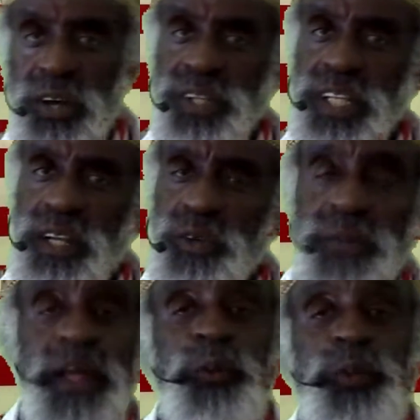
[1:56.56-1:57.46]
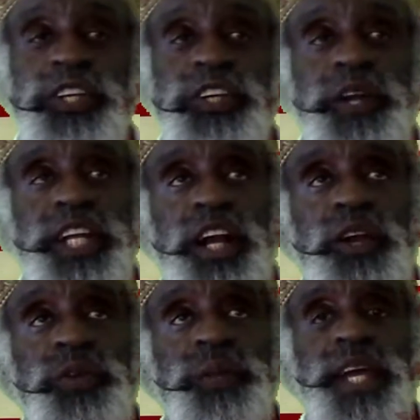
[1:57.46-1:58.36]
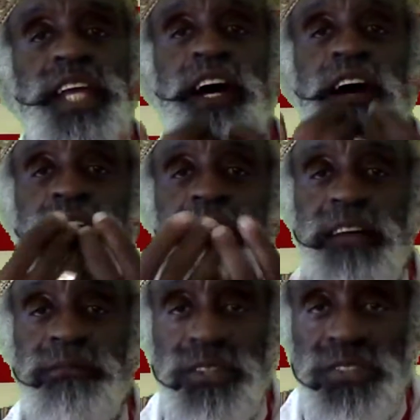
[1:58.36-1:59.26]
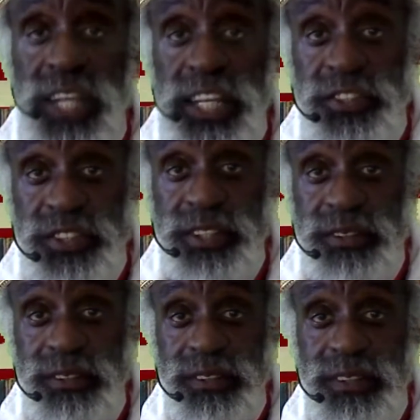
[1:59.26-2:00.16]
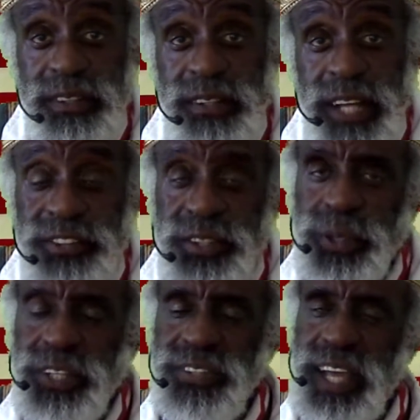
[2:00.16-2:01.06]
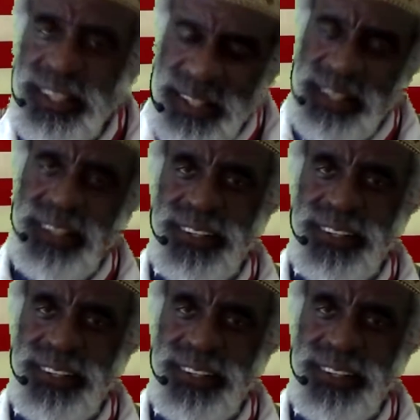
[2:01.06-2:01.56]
include Him. We don't include Him in our conversation as though He's not here.